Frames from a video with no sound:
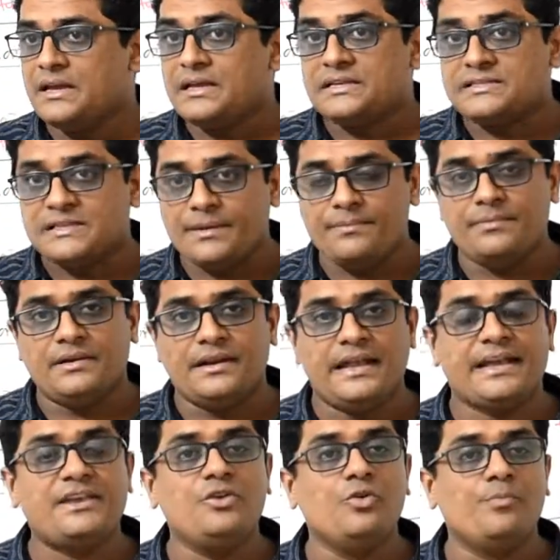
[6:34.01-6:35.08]
Some
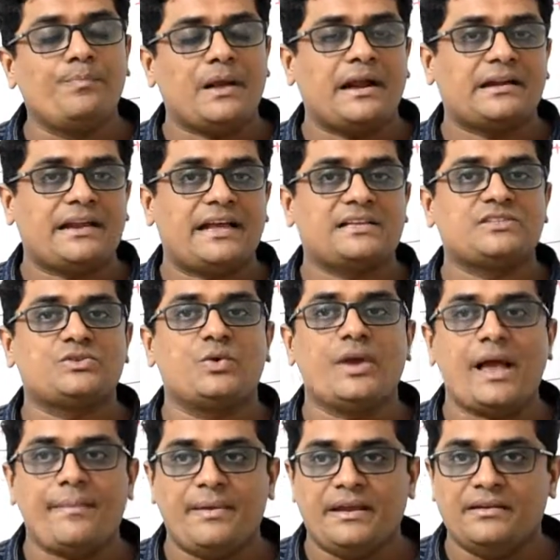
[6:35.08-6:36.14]
legume plant like
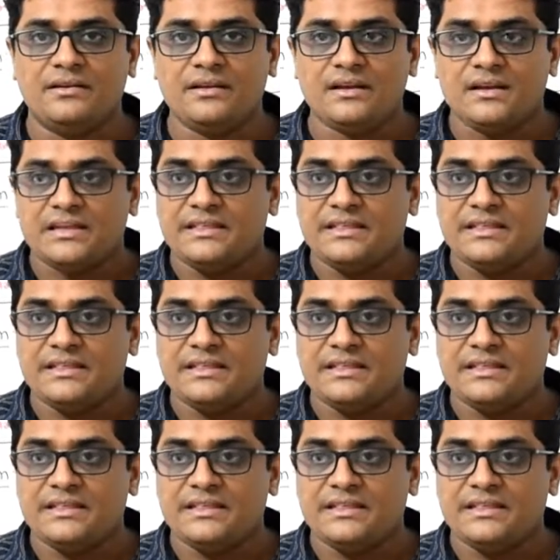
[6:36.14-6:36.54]
soybean,